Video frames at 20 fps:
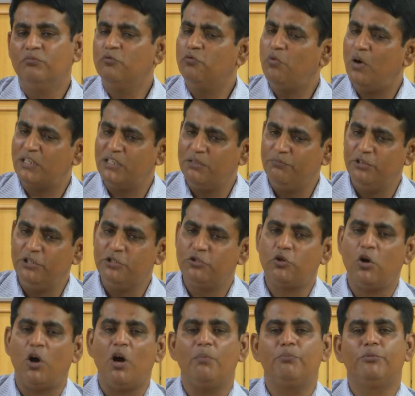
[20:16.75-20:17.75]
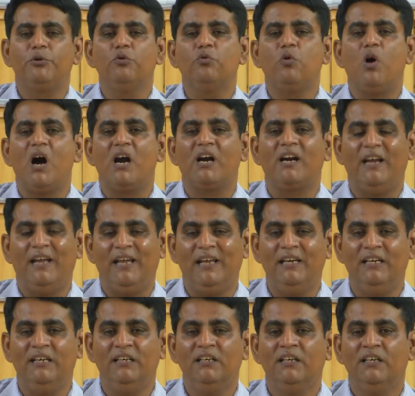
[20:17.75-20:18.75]
whatever job you are
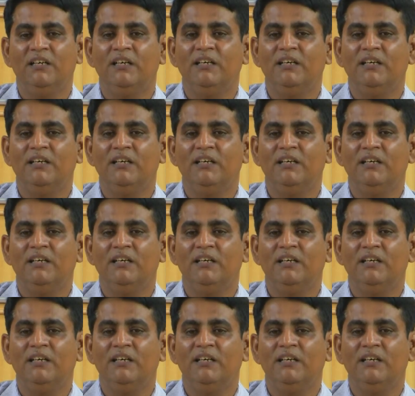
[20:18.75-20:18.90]
in